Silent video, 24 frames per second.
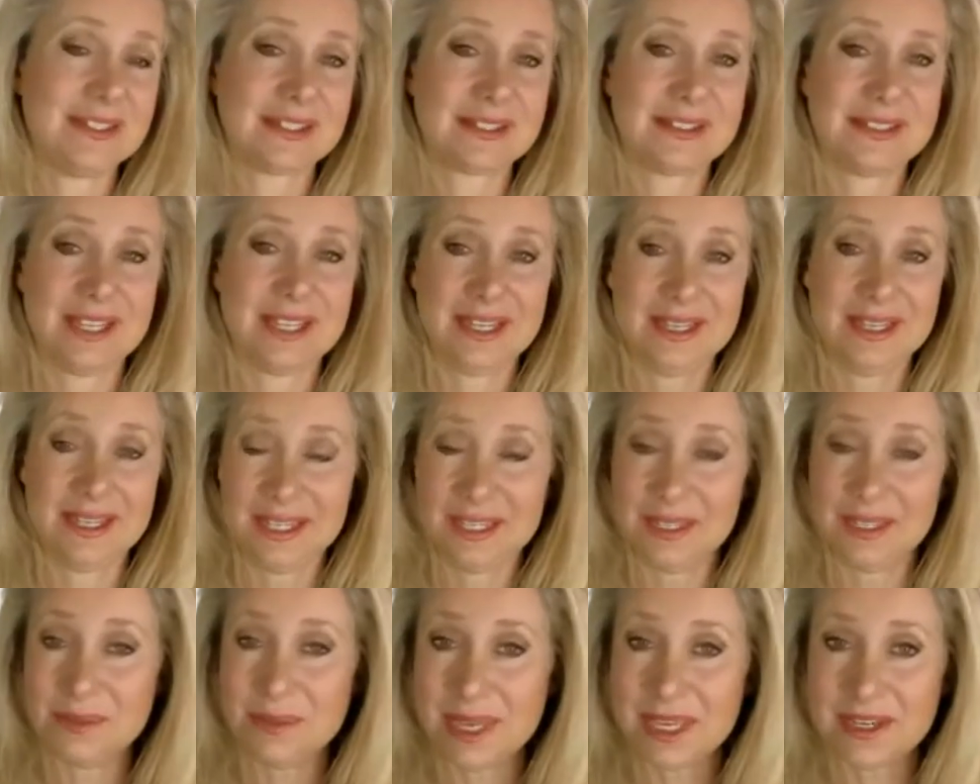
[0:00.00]
I
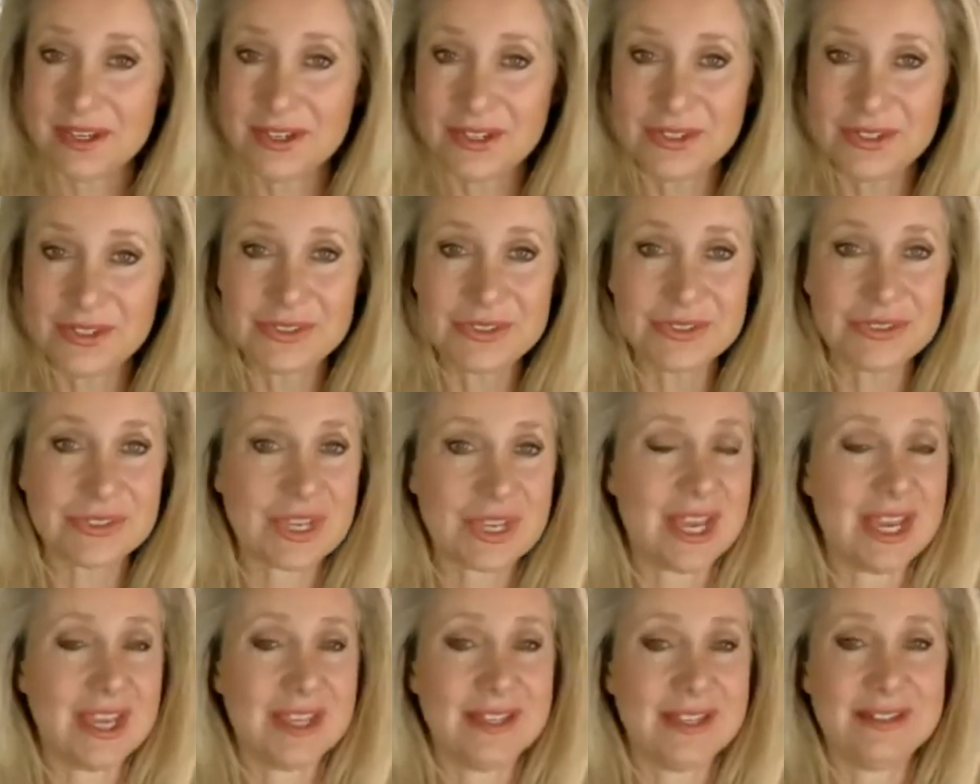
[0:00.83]
dictate
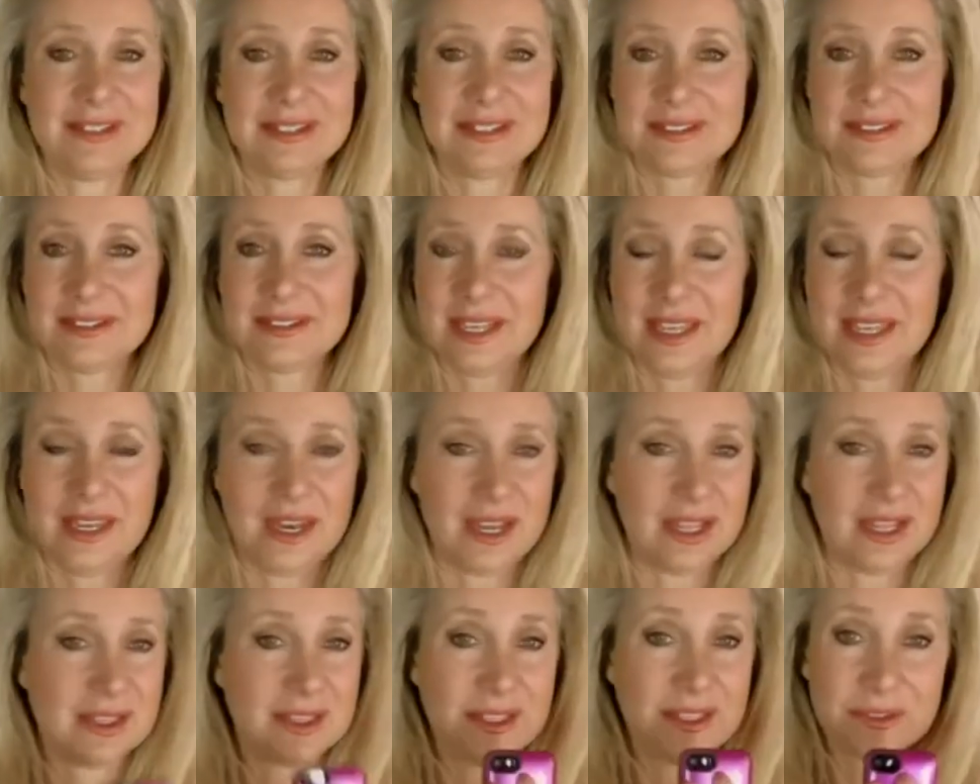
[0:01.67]
emails. I
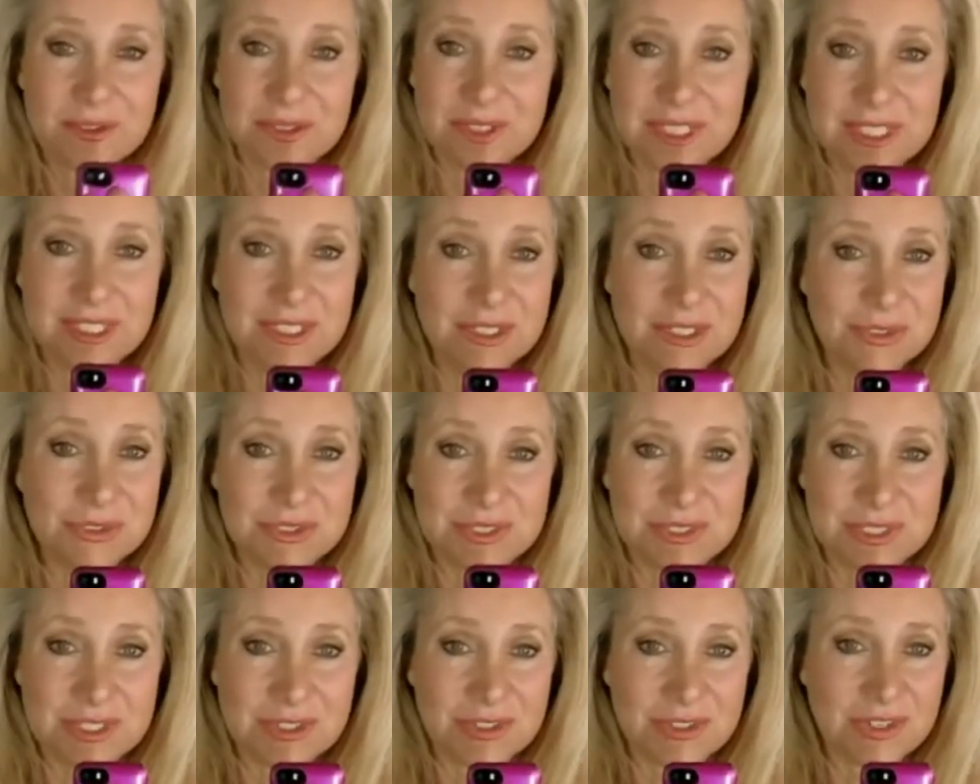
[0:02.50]
dictate. I literally
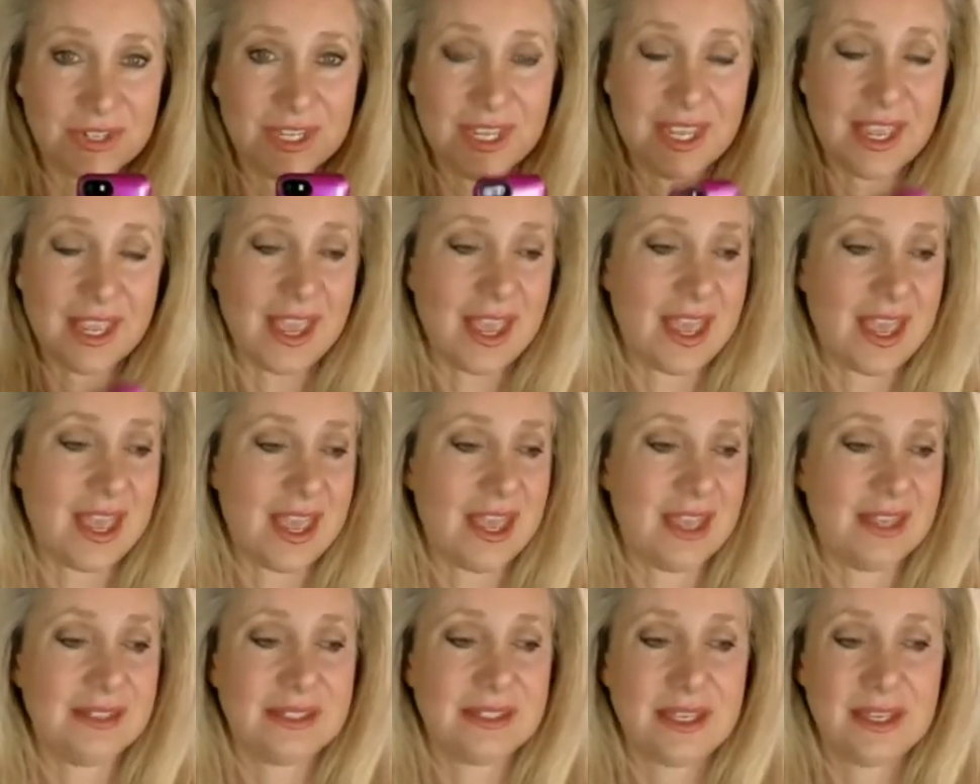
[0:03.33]
use Siri
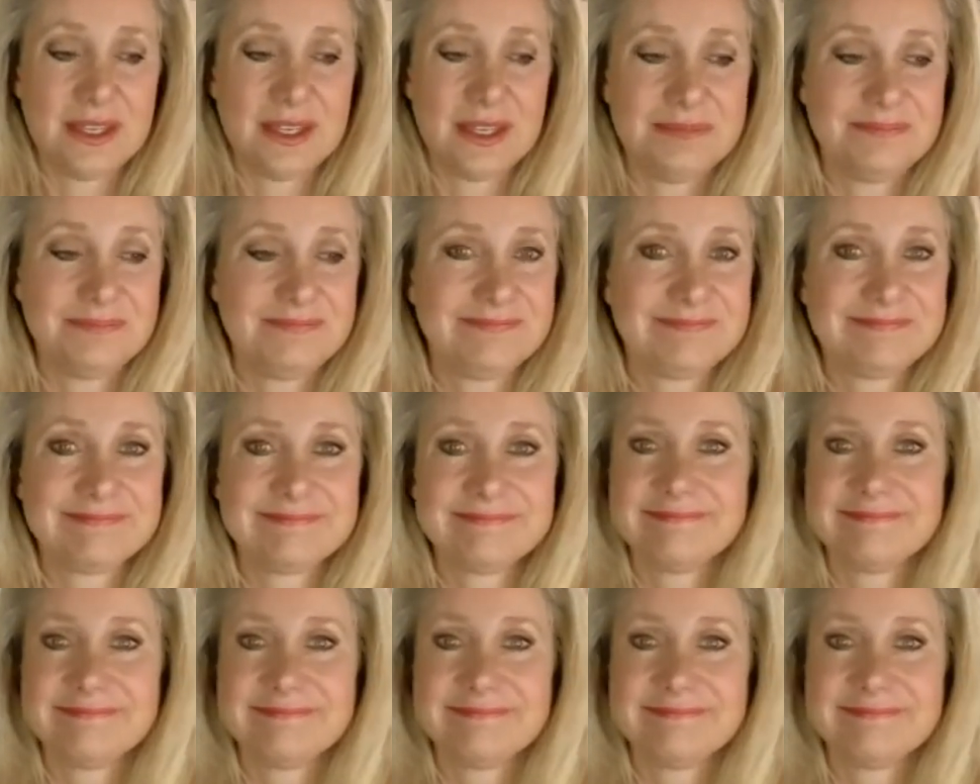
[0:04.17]
and um,